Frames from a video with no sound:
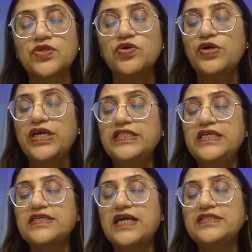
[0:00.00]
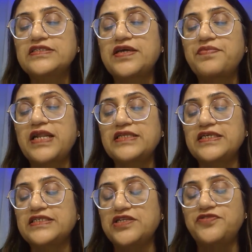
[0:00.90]
Okay, these are the some
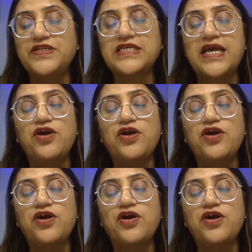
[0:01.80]
transactions which I